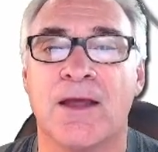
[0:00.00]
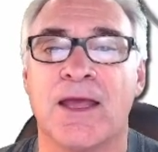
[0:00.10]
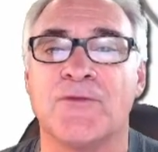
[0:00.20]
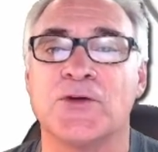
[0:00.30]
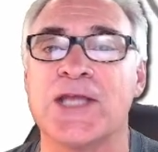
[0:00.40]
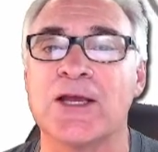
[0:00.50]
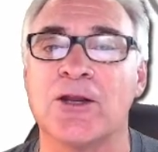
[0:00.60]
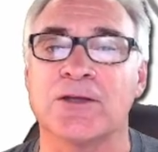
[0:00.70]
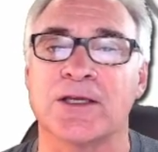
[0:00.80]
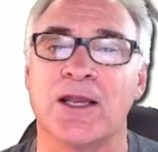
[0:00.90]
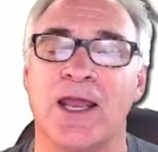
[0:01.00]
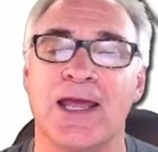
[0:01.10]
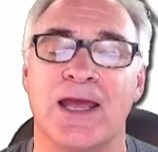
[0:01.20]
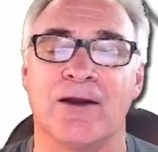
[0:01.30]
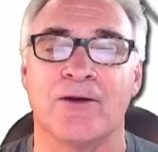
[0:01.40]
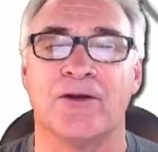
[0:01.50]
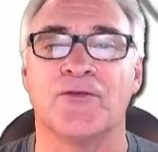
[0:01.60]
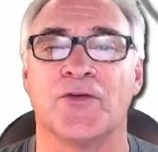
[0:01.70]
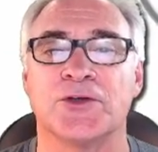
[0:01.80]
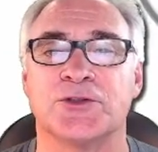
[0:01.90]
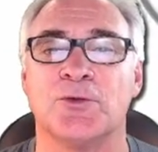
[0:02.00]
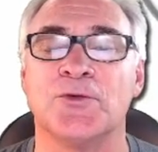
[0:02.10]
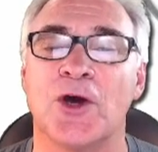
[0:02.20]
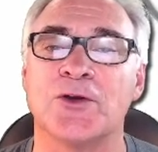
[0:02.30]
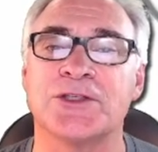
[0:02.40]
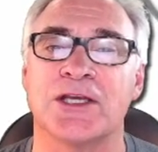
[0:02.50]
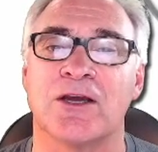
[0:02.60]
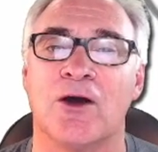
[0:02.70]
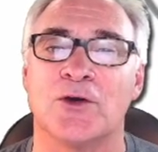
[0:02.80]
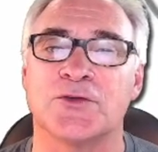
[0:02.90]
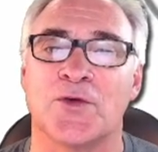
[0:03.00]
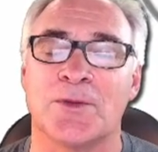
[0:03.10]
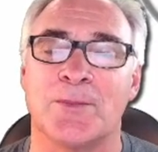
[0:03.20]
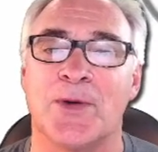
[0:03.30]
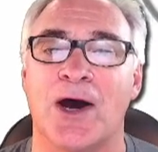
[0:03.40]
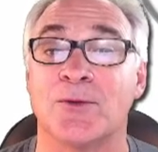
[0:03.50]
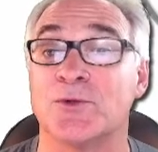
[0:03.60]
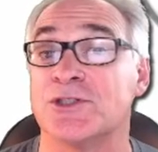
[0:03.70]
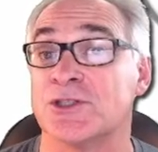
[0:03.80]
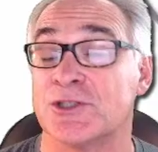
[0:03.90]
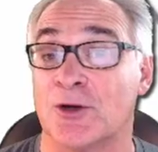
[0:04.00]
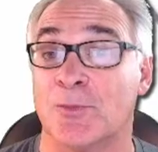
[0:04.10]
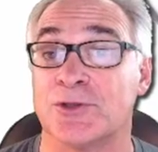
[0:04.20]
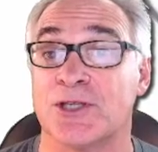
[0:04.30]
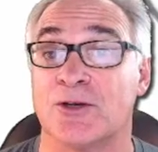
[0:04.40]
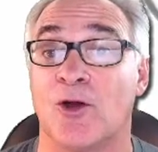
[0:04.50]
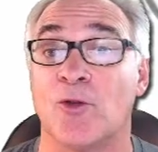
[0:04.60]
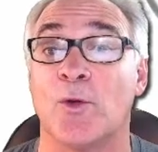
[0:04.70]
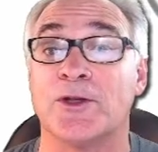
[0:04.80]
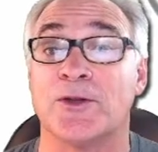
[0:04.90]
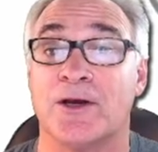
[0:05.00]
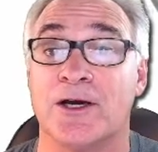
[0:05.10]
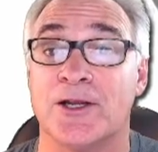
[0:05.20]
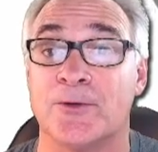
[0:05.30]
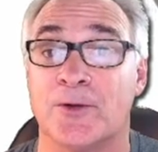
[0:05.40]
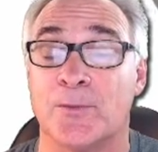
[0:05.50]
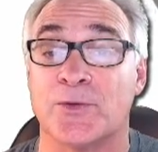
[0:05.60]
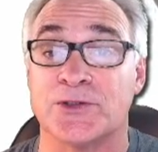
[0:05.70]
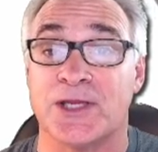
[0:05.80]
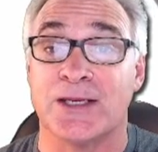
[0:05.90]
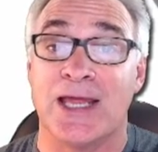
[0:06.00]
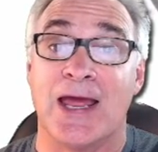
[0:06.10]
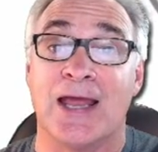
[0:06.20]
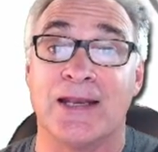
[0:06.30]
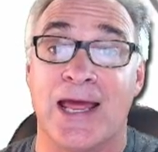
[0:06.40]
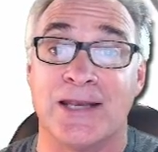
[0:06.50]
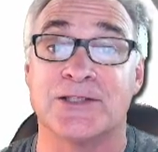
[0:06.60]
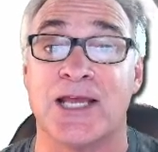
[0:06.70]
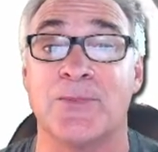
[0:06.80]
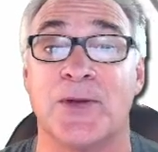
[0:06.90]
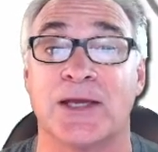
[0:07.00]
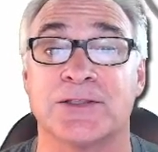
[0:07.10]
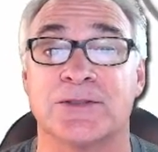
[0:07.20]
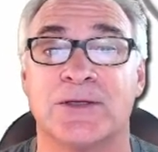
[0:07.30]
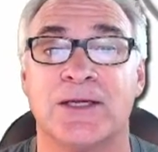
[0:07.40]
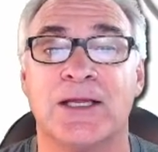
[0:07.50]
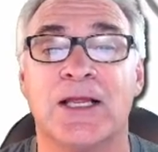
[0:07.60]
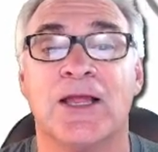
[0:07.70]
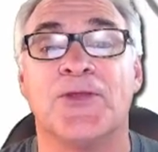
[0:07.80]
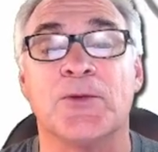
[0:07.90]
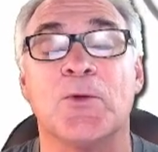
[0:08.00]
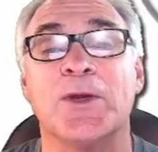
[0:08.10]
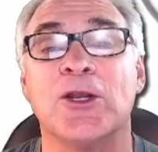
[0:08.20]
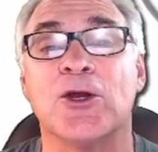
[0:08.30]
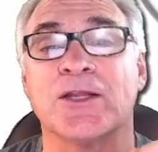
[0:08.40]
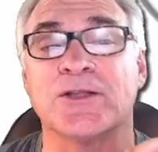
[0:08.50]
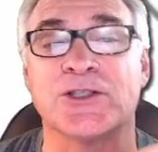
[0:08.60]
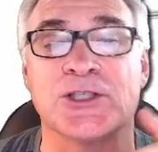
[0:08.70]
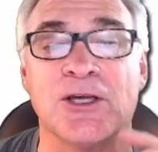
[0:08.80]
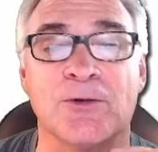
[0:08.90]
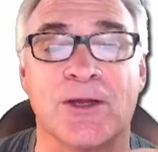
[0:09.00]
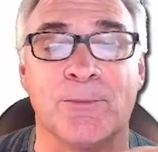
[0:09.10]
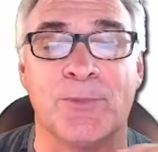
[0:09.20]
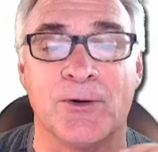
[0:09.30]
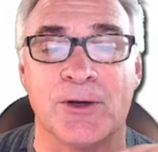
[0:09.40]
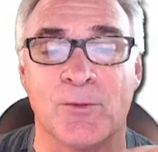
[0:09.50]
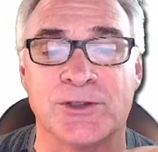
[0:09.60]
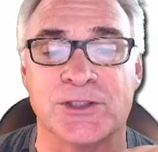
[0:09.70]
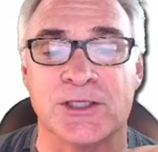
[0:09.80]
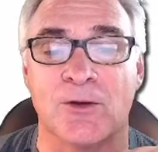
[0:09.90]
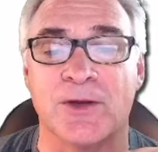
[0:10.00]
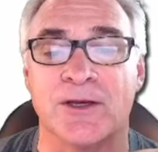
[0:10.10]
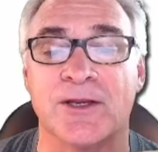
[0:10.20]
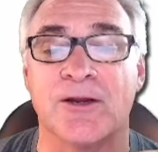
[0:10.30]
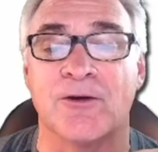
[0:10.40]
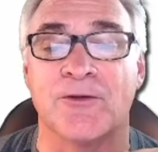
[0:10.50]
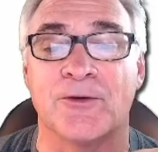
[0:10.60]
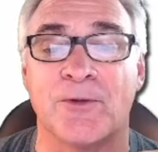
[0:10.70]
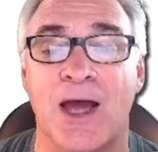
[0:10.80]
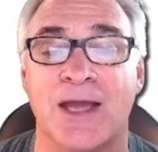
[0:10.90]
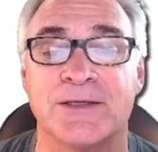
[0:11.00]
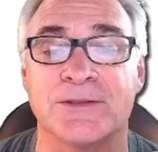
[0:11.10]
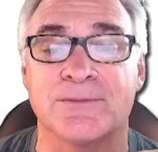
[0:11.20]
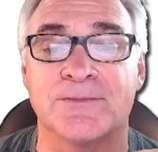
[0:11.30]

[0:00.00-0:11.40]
If you take a look at the clay area first, you'll notice it goes from the bottom, which is 0%, all the way to the 100% at, at its apex. Then when we look at the silt component, which is located here on the right,